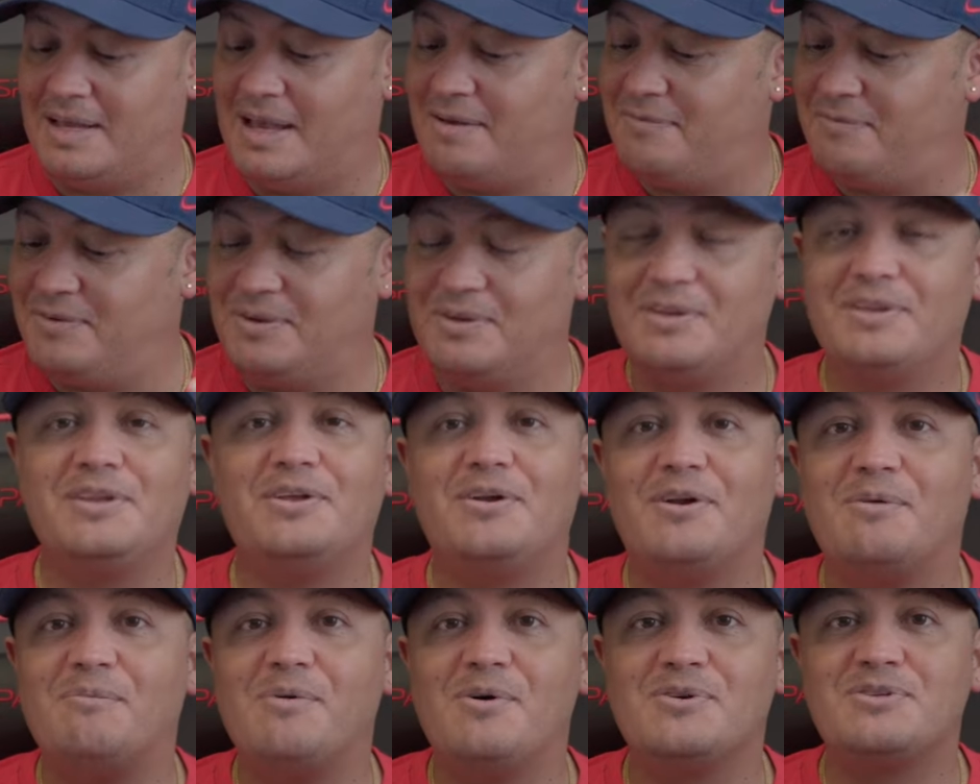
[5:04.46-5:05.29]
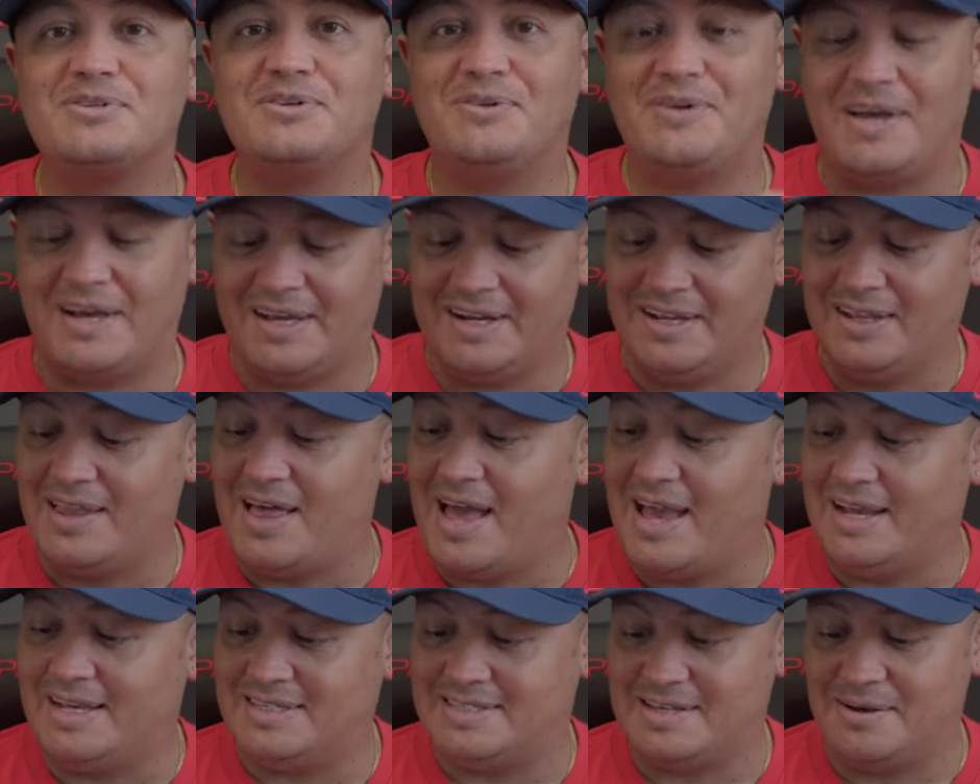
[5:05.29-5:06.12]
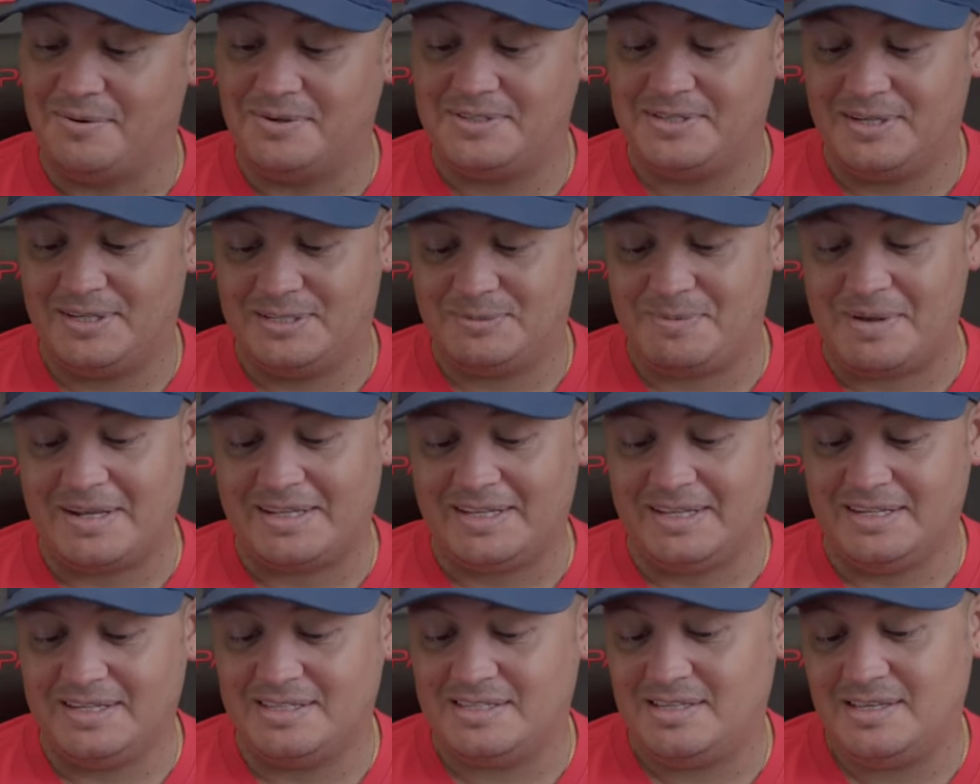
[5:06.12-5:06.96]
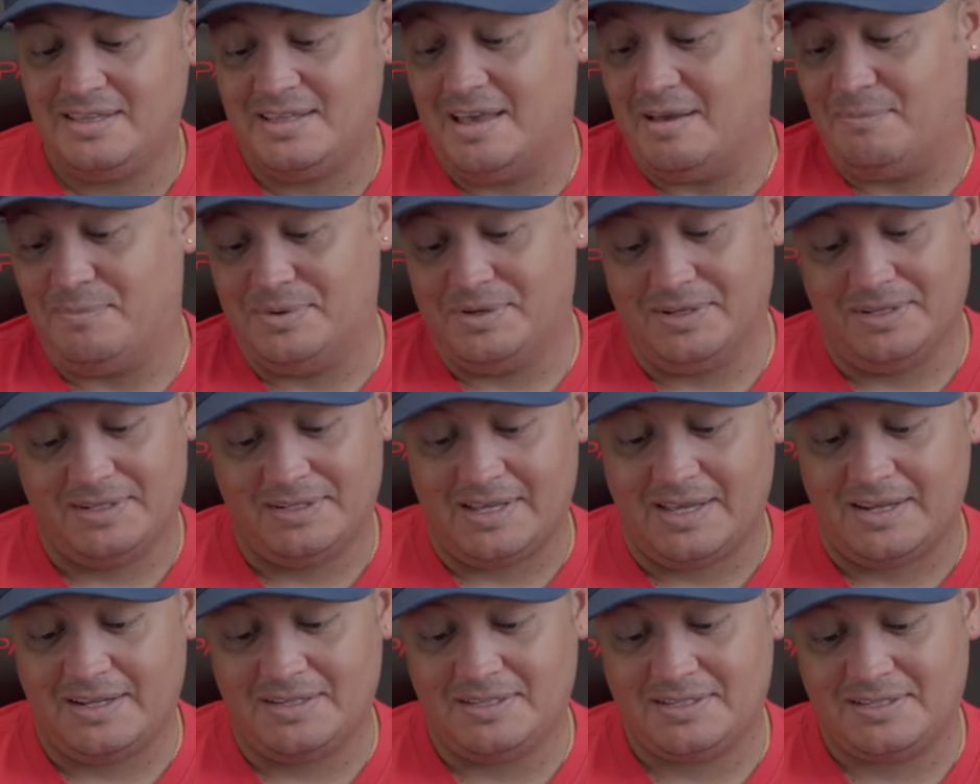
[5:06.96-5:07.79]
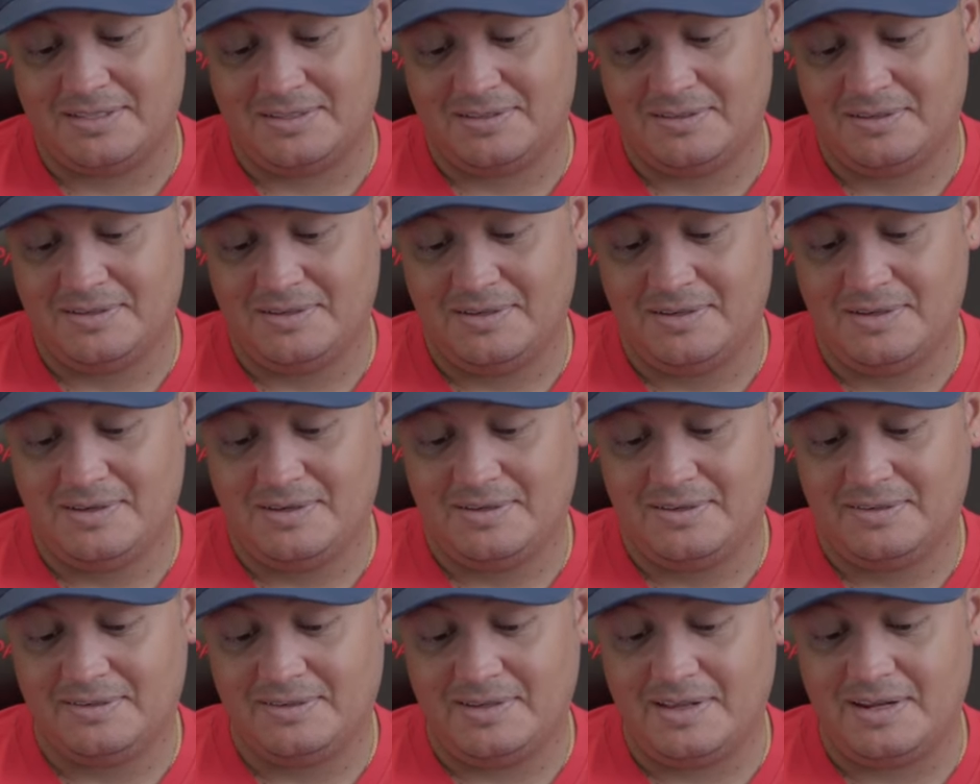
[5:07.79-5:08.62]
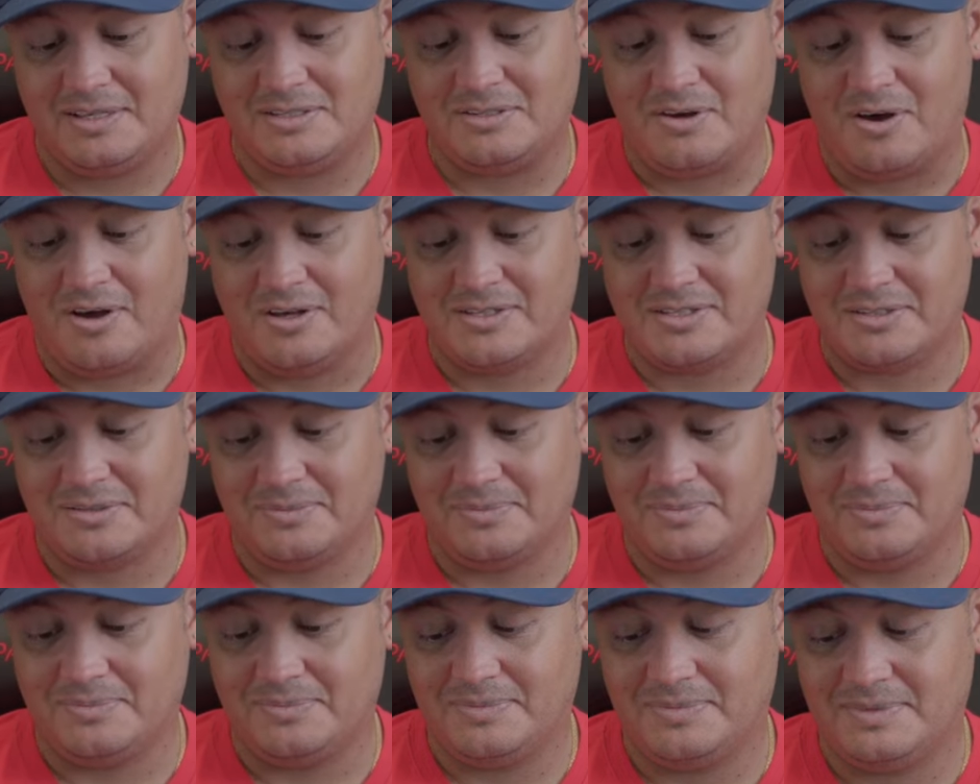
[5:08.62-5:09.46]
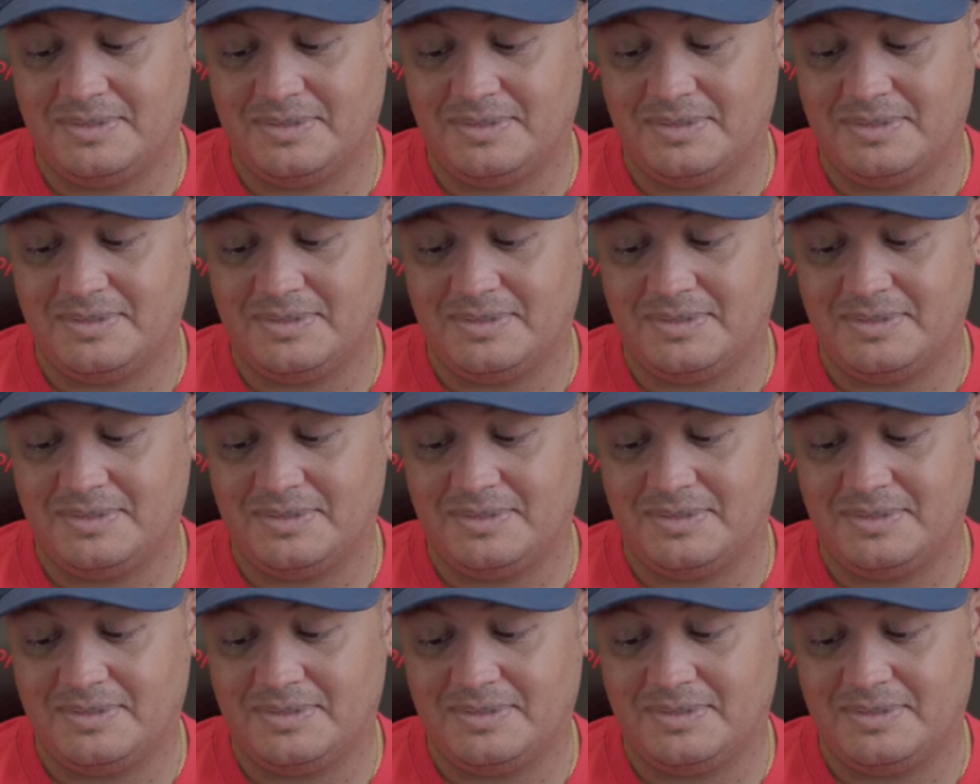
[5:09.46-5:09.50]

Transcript: feeling a little emotional, I'm not gonna lie, because I wasn't expecting to see that, but that is awesome.